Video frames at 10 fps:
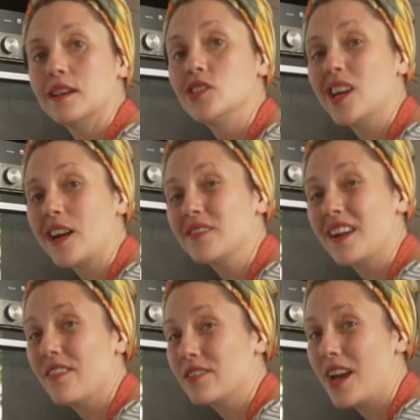Check after
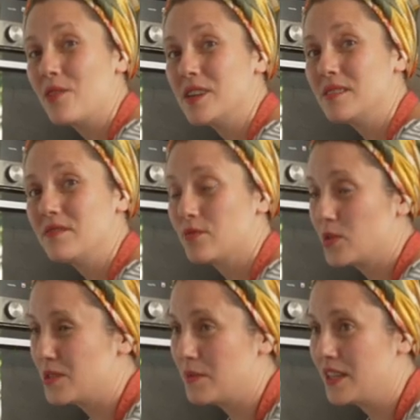half an hour,
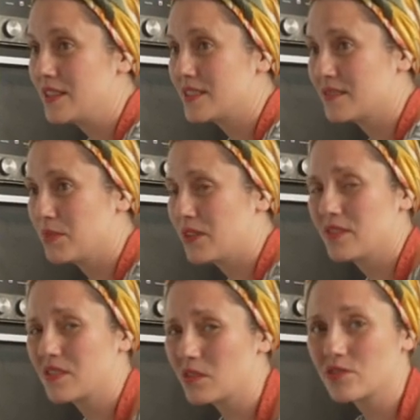40 minutes, but if
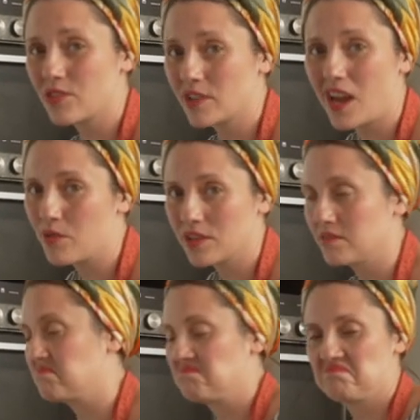it cooks for an hour,
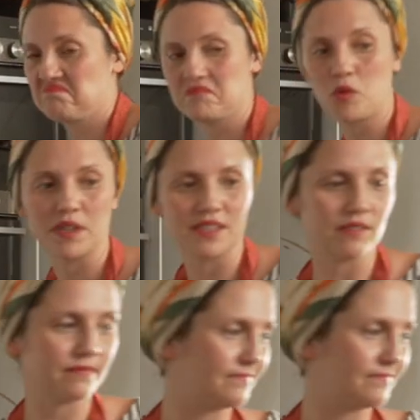no big deal.